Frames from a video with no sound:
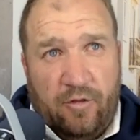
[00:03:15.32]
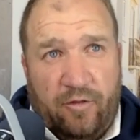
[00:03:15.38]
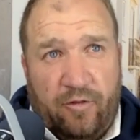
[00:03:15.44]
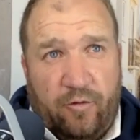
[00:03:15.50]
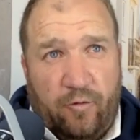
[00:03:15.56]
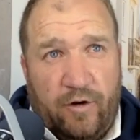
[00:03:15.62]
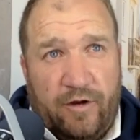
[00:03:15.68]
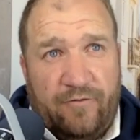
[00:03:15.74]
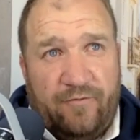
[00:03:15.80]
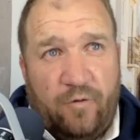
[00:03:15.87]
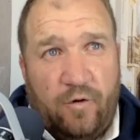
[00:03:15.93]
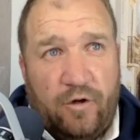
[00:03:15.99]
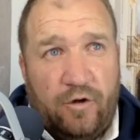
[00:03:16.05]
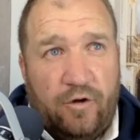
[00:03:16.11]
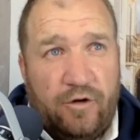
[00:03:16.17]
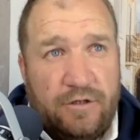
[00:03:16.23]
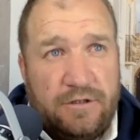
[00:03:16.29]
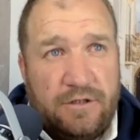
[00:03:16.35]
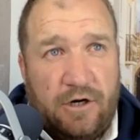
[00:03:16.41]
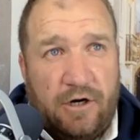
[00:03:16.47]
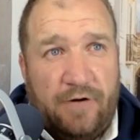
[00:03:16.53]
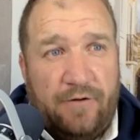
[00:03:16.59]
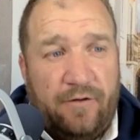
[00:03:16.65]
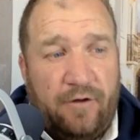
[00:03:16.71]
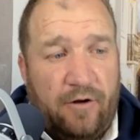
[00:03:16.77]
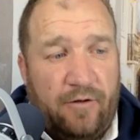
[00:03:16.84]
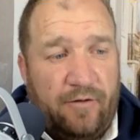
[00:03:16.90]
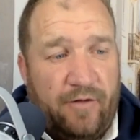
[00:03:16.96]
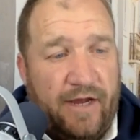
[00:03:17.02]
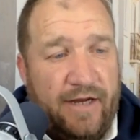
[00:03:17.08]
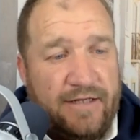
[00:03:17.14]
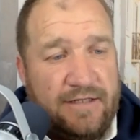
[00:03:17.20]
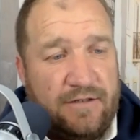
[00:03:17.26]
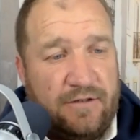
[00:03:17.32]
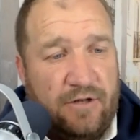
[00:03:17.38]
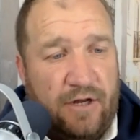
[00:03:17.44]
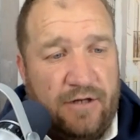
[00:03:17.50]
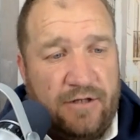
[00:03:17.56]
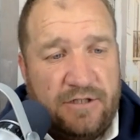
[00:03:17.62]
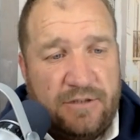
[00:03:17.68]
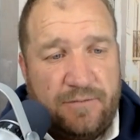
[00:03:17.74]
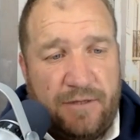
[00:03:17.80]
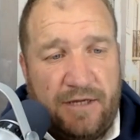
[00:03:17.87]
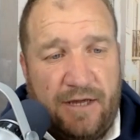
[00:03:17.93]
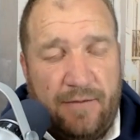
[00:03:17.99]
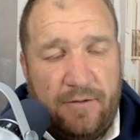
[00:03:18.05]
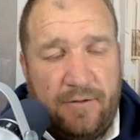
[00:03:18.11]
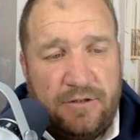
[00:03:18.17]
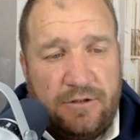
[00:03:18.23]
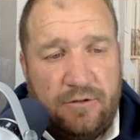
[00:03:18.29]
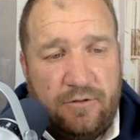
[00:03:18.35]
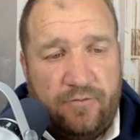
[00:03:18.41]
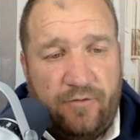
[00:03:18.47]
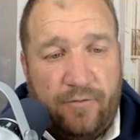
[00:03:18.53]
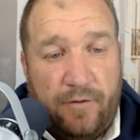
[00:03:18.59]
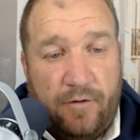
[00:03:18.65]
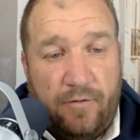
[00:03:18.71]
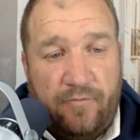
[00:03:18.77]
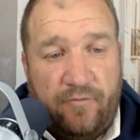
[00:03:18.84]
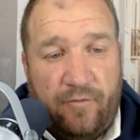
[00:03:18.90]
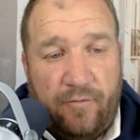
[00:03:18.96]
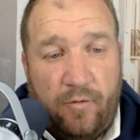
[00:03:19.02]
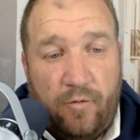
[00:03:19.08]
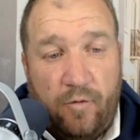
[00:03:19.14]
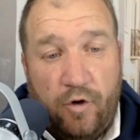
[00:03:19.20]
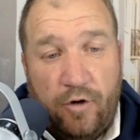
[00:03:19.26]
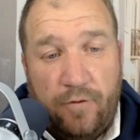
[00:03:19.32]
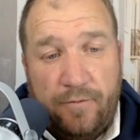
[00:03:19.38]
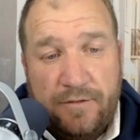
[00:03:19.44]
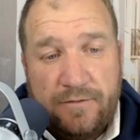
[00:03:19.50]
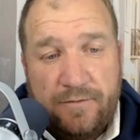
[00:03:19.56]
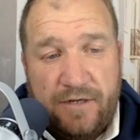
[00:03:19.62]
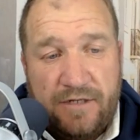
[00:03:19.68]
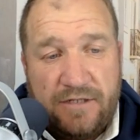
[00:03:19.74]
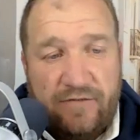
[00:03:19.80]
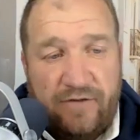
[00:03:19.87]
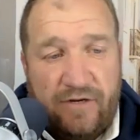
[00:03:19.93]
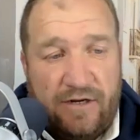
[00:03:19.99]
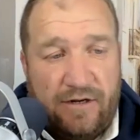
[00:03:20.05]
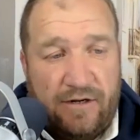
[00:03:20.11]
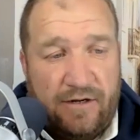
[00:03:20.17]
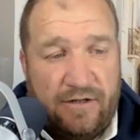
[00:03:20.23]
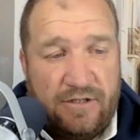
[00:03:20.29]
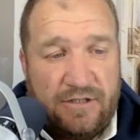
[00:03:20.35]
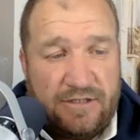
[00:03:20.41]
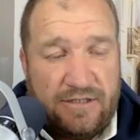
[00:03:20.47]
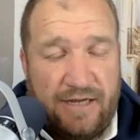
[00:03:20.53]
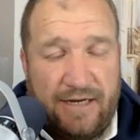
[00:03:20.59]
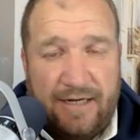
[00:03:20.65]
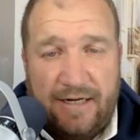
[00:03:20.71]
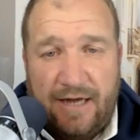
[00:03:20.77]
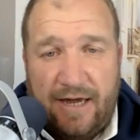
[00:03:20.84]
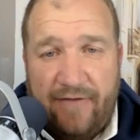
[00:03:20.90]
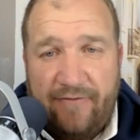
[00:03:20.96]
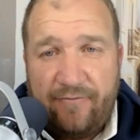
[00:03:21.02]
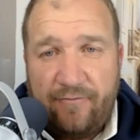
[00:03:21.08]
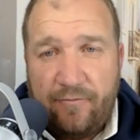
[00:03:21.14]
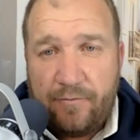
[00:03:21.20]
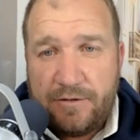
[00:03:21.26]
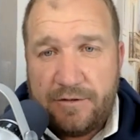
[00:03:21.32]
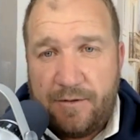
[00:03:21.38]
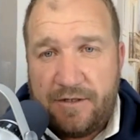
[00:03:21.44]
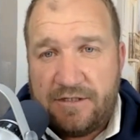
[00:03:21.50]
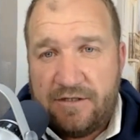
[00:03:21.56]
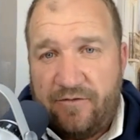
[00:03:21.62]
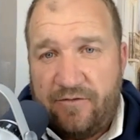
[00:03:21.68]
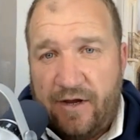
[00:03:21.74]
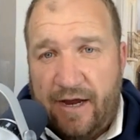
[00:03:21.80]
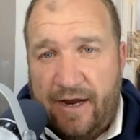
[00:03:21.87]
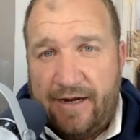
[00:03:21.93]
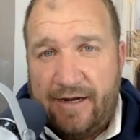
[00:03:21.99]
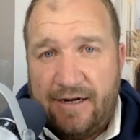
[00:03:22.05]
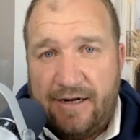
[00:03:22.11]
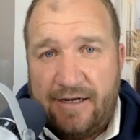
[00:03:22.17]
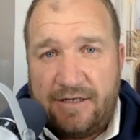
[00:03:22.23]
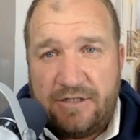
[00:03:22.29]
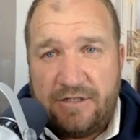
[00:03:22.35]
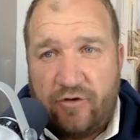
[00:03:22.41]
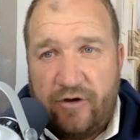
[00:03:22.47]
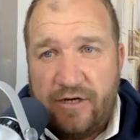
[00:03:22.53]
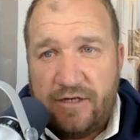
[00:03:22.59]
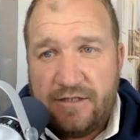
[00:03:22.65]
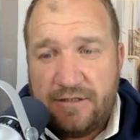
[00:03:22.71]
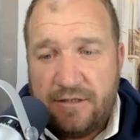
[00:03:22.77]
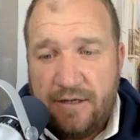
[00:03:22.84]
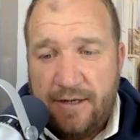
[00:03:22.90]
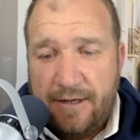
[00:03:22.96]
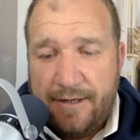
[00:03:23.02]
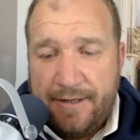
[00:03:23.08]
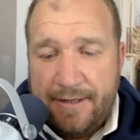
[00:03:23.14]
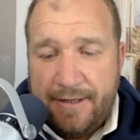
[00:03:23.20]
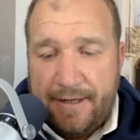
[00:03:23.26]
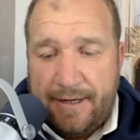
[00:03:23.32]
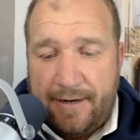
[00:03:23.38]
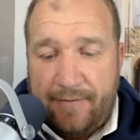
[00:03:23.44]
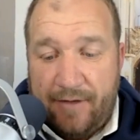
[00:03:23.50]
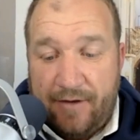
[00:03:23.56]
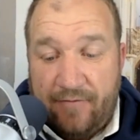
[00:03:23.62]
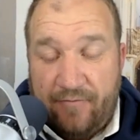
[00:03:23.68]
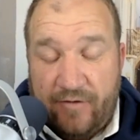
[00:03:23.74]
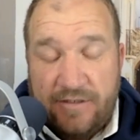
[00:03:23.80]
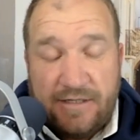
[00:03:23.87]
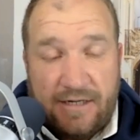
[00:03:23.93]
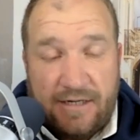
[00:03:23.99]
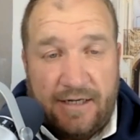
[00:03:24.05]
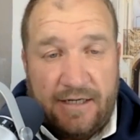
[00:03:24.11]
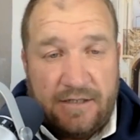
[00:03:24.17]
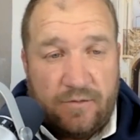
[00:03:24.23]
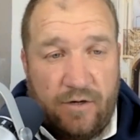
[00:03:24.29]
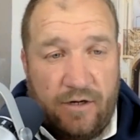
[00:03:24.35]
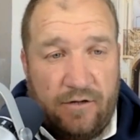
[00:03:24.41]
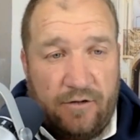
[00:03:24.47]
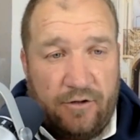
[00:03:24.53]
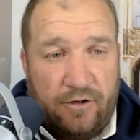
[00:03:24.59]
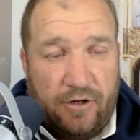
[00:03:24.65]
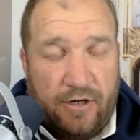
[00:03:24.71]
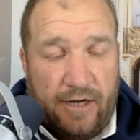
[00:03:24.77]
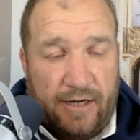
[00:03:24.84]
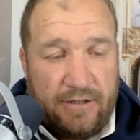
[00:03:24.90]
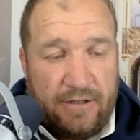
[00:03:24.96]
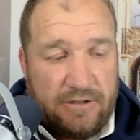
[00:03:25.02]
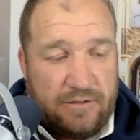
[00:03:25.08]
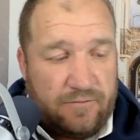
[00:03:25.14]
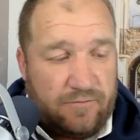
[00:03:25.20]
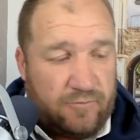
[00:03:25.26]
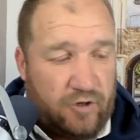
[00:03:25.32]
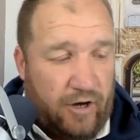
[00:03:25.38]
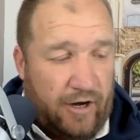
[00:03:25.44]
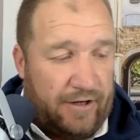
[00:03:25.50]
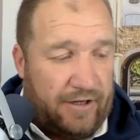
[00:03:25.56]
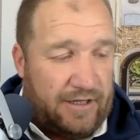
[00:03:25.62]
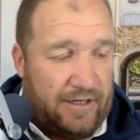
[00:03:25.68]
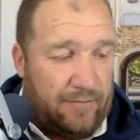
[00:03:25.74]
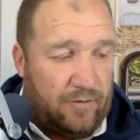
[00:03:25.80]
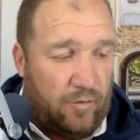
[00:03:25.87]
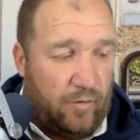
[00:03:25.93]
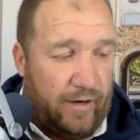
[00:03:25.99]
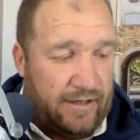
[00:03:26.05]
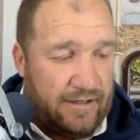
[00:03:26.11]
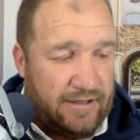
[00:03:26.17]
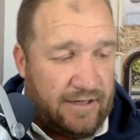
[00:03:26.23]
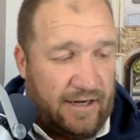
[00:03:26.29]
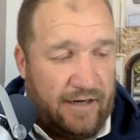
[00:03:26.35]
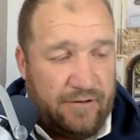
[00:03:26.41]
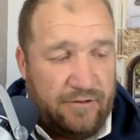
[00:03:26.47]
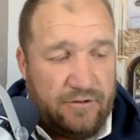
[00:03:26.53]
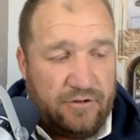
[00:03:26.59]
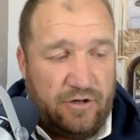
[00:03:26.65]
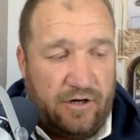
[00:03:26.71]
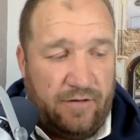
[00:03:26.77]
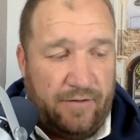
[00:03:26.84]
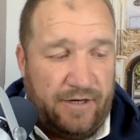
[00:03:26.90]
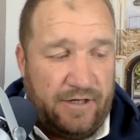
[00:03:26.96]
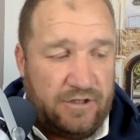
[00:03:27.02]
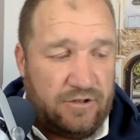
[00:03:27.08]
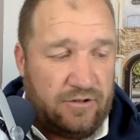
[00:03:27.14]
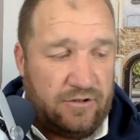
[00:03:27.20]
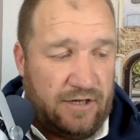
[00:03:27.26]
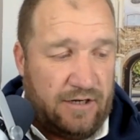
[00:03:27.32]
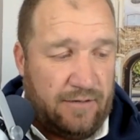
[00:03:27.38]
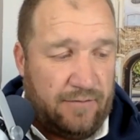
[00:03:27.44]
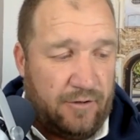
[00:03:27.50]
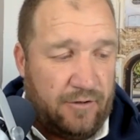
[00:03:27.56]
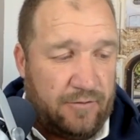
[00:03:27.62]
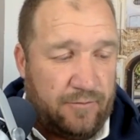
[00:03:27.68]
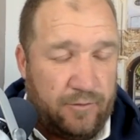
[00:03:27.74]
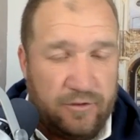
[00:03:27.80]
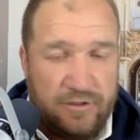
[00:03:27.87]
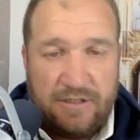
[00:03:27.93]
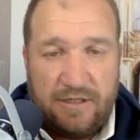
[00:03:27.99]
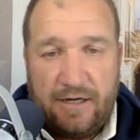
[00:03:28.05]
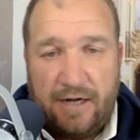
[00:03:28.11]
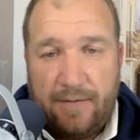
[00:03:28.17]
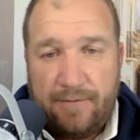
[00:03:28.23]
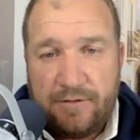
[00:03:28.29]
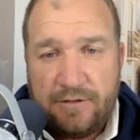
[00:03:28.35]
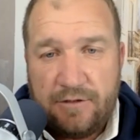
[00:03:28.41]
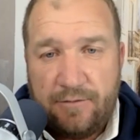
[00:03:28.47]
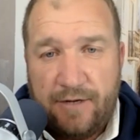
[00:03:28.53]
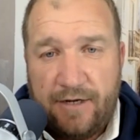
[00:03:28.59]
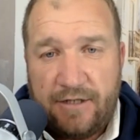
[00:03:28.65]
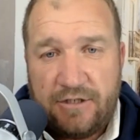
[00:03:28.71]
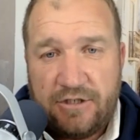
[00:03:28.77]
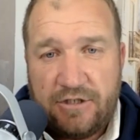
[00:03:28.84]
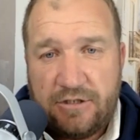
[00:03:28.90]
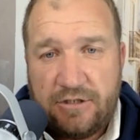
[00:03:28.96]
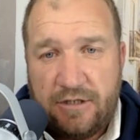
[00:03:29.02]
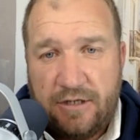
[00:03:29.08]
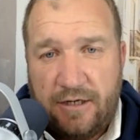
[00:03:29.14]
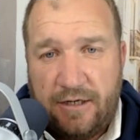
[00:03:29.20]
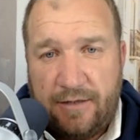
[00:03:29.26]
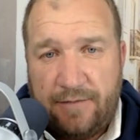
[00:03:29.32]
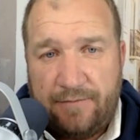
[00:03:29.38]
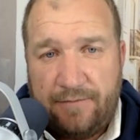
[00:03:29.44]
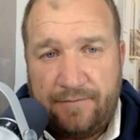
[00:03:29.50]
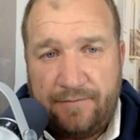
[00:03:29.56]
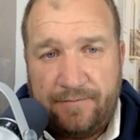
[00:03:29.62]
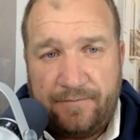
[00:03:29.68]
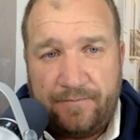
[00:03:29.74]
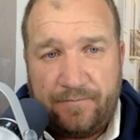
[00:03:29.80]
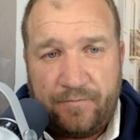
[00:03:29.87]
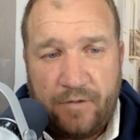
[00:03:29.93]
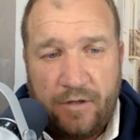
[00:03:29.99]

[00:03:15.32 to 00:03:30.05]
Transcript: three four years on on that and and just being able to from a from a work perspective and and just daily life perspective handling stress and then physically as well you know like just trying to keep the weight down trying to make sure that i'm not boozing it up too much um